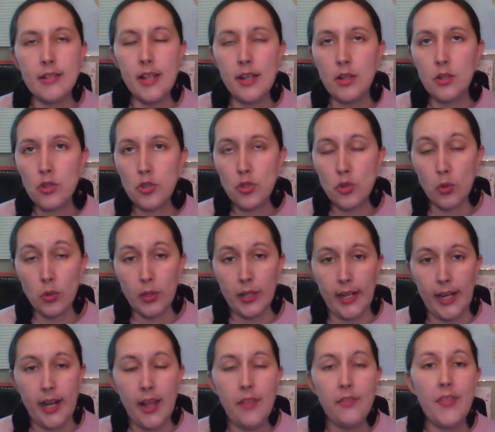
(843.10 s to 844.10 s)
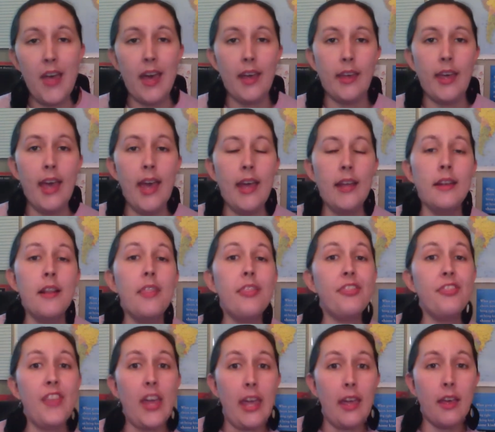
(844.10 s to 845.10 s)
in a story that can
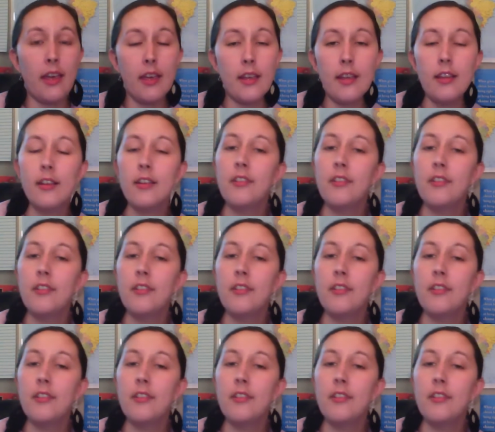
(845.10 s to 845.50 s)
think,